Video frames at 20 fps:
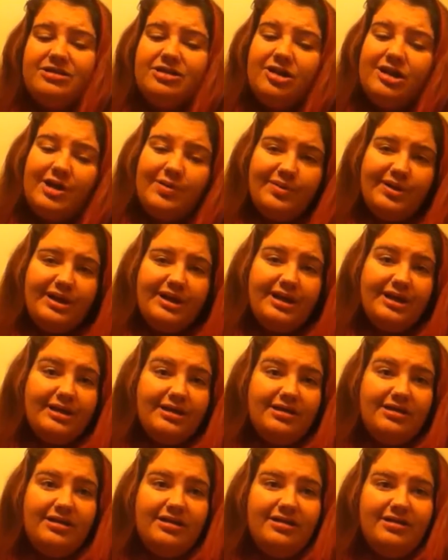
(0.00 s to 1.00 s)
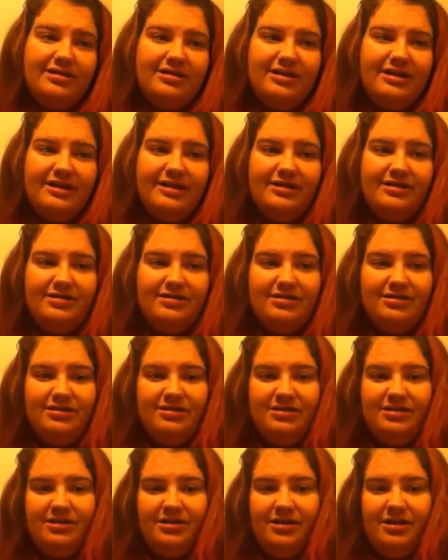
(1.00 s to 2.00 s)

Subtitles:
So I went in, and